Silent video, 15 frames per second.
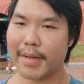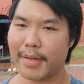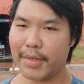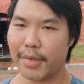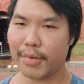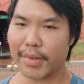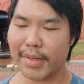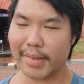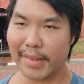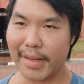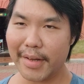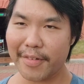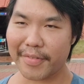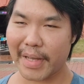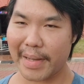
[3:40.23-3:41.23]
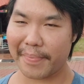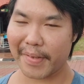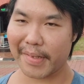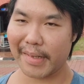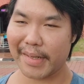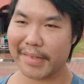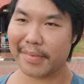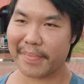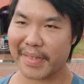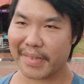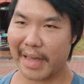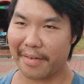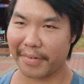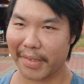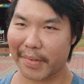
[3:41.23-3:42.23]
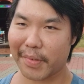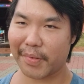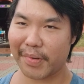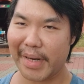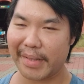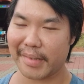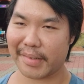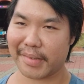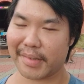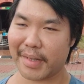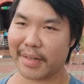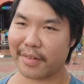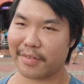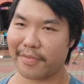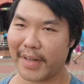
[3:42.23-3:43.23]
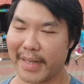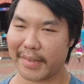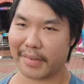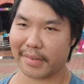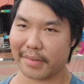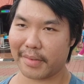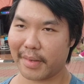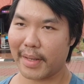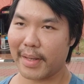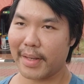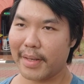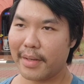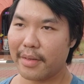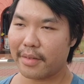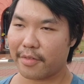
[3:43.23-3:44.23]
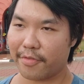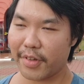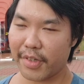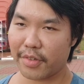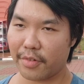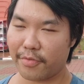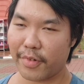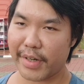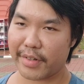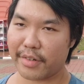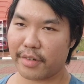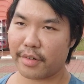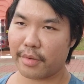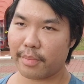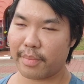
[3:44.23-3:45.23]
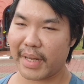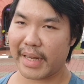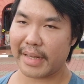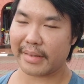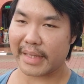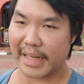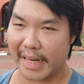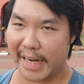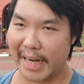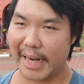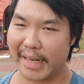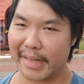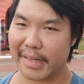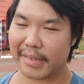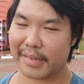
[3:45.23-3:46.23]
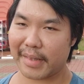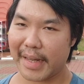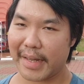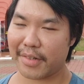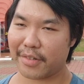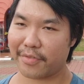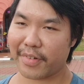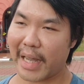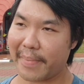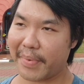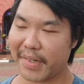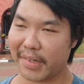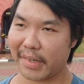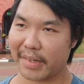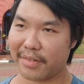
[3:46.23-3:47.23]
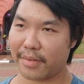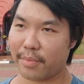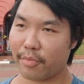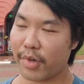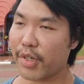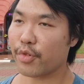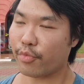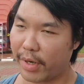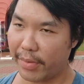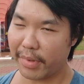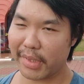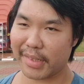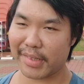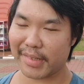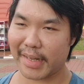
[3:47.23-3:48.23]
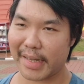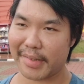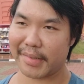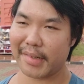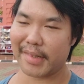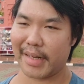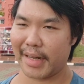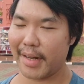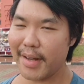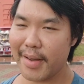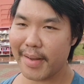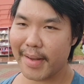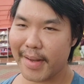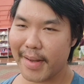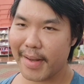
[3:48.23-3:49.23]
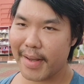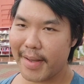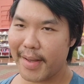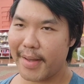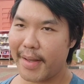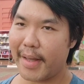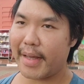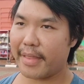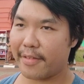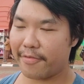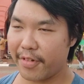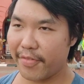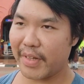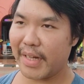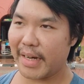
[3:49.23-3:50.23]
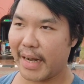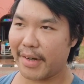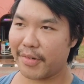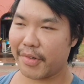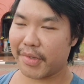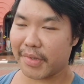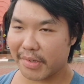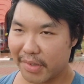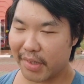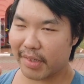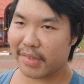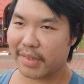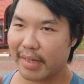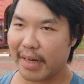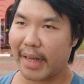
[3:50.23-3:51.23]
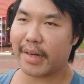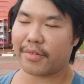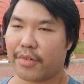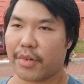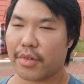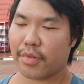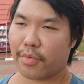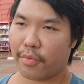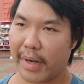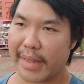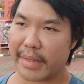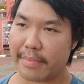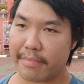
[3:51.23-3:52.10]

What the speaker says: You can think of capitalism as having three distinct phases, the first of which being the early stage of capitalism, which we will discuss today, in the 1500s and 1600s, when the